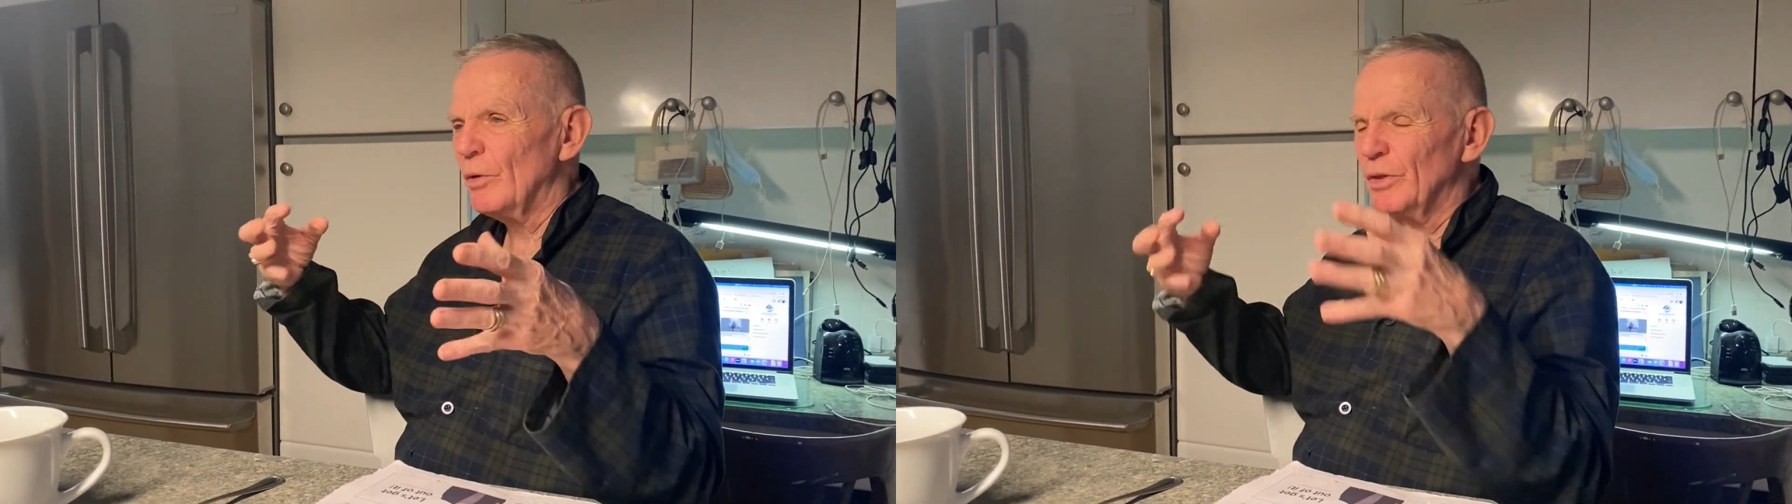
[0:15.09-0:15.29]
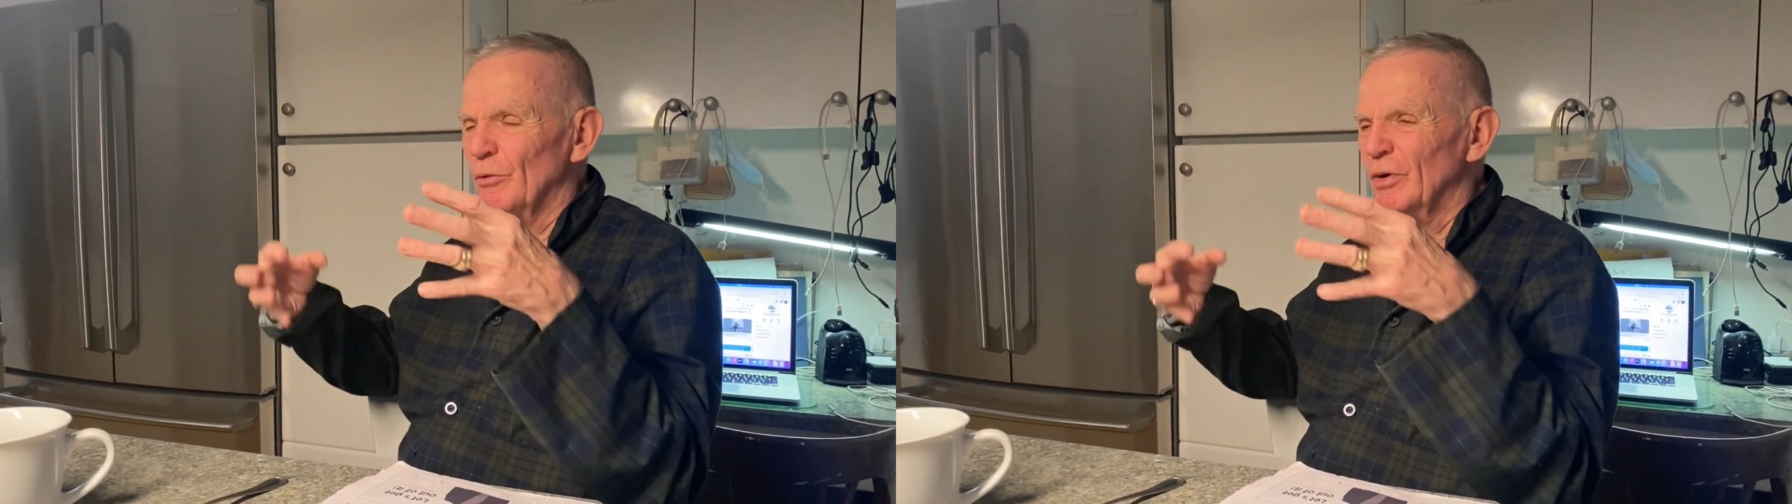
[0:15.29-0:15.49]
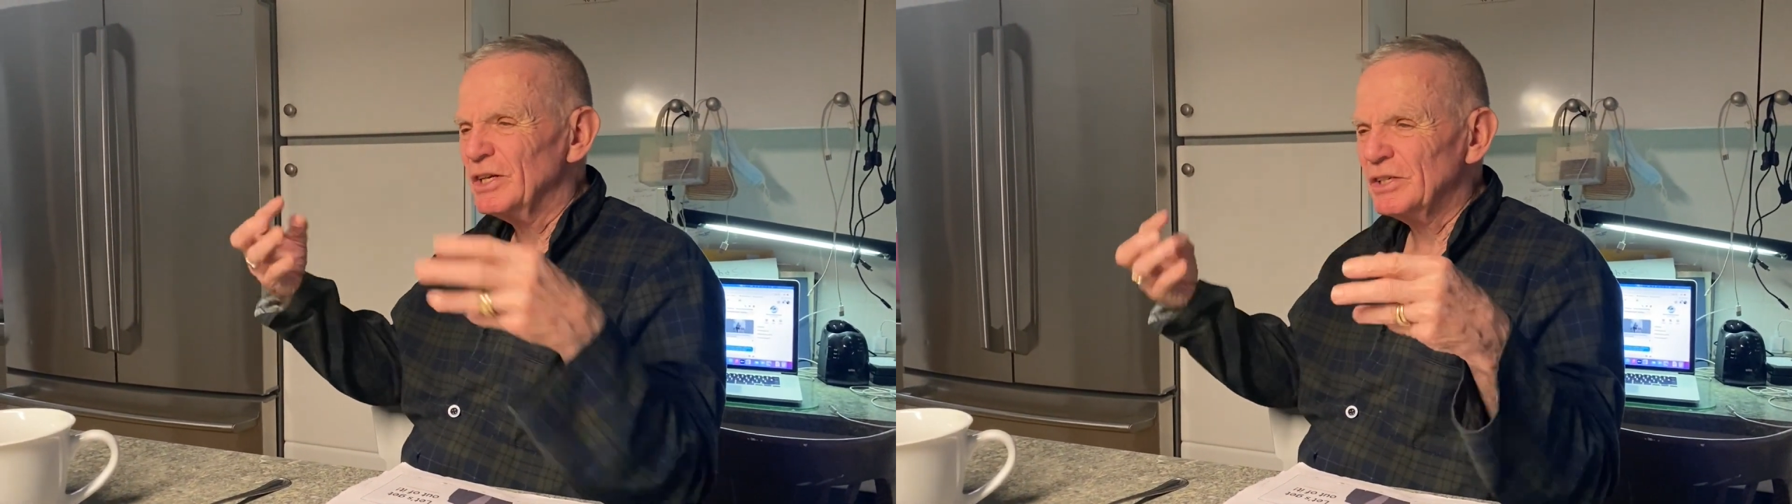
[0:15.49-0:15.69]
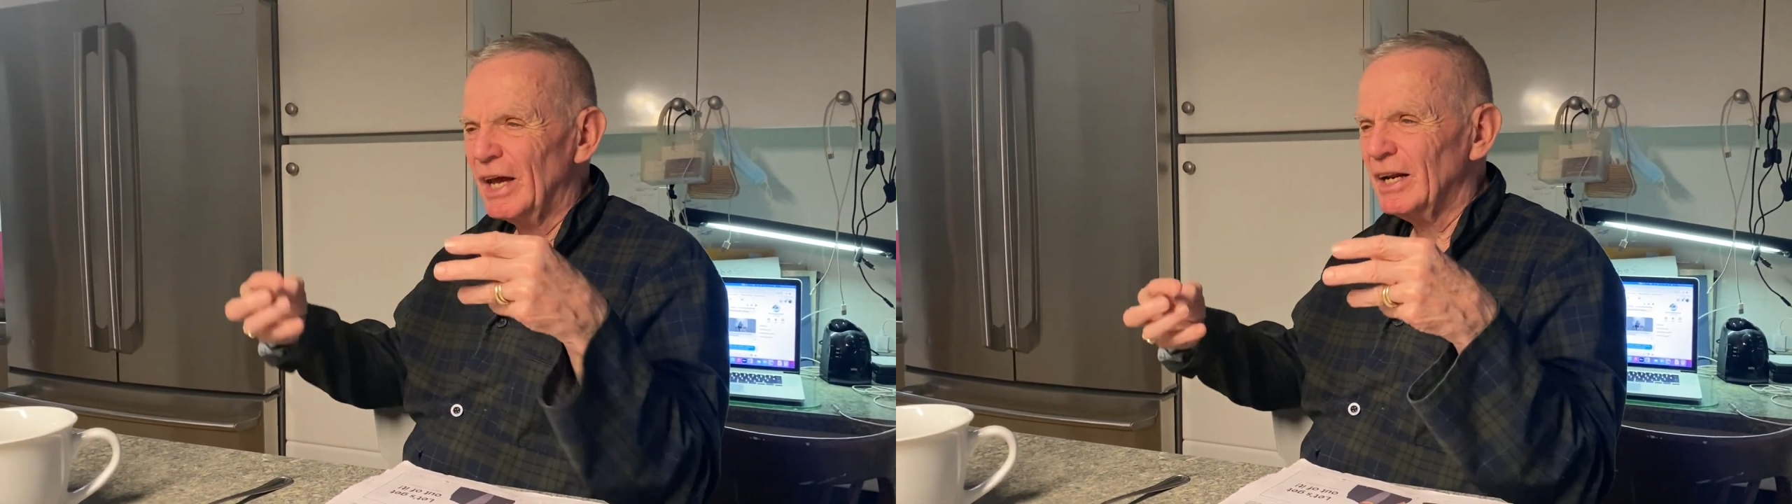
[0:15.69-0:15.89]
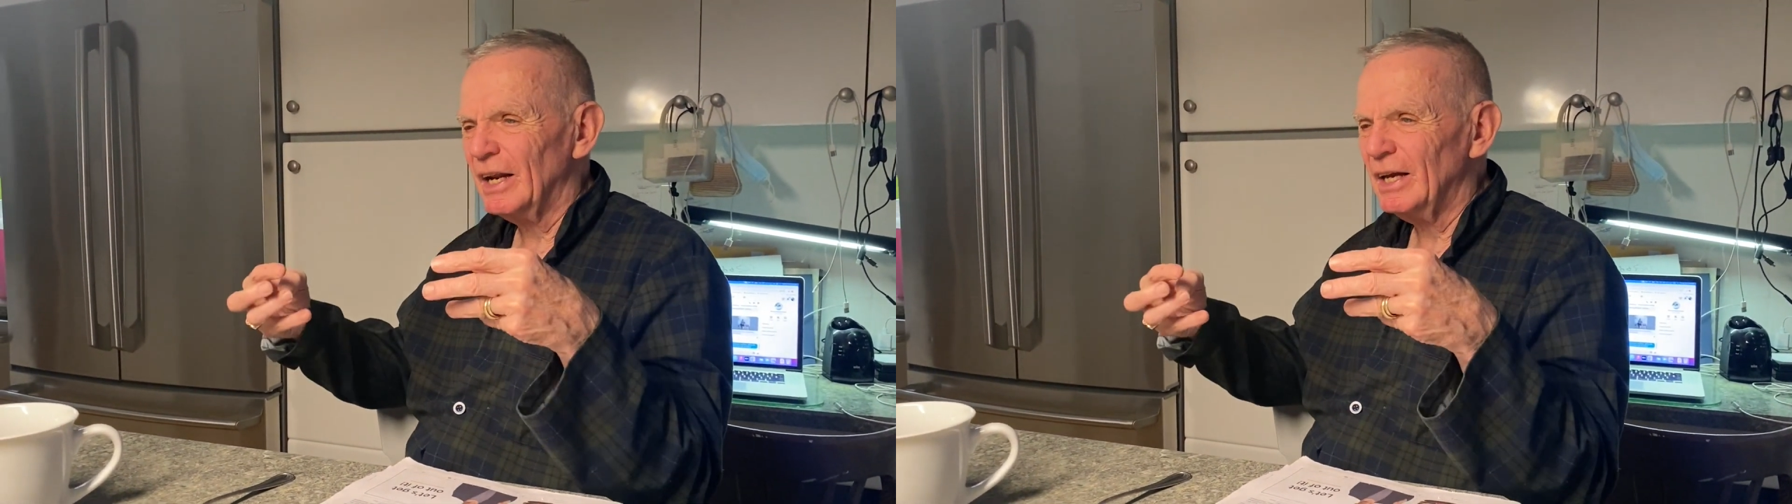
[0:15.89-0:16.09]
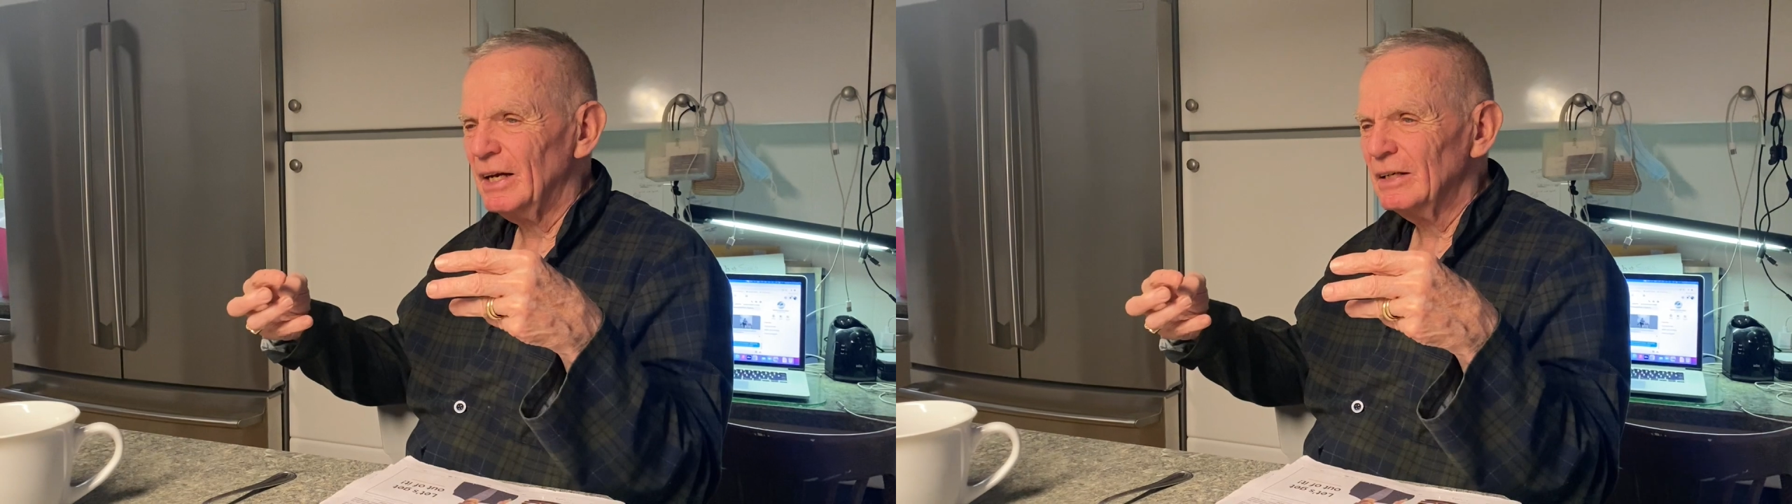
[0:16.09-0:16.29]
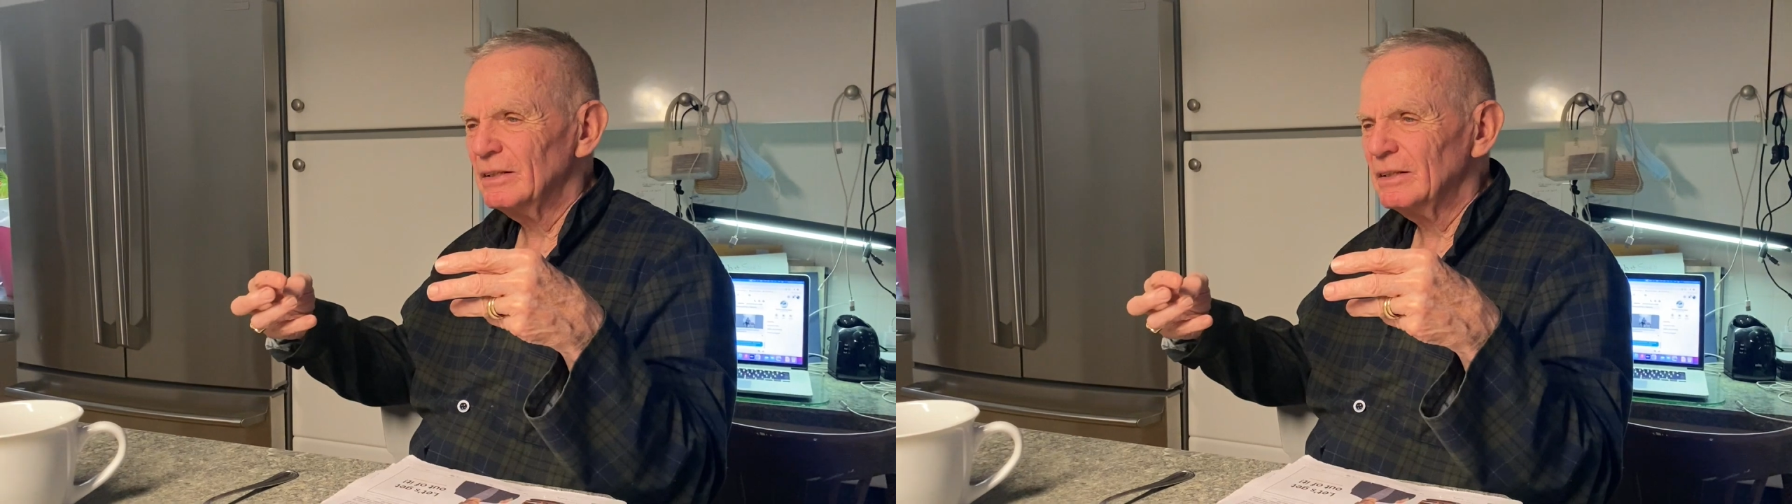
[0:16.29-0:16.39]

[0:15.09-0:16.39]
in the recycling.